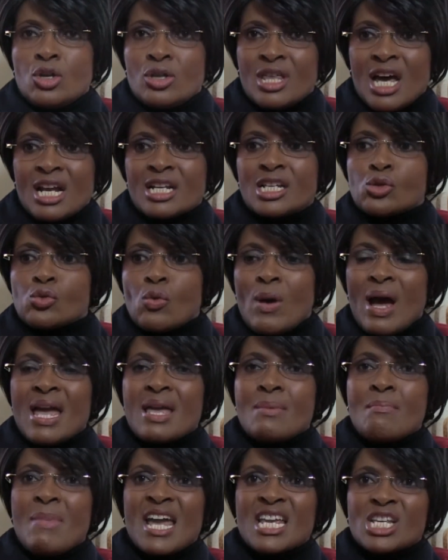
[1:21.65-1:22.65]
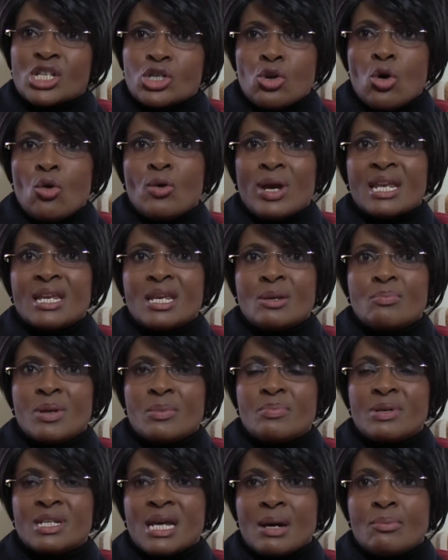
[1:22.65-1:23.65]
That is why my slogan in
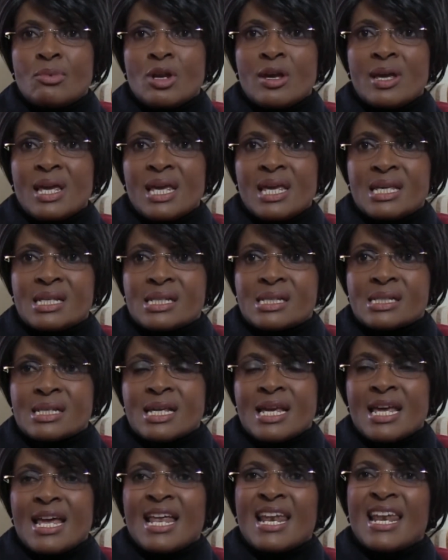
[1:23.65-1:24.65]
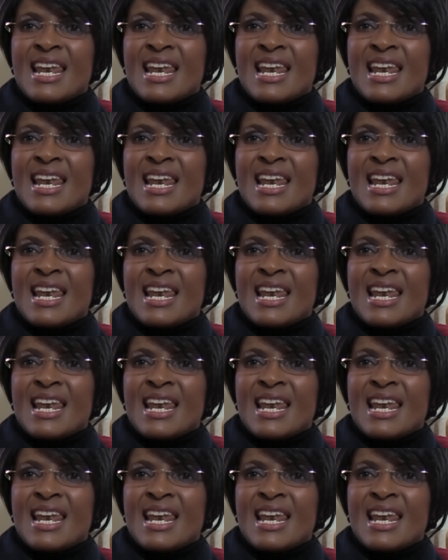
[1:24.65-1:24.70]
BBWA is,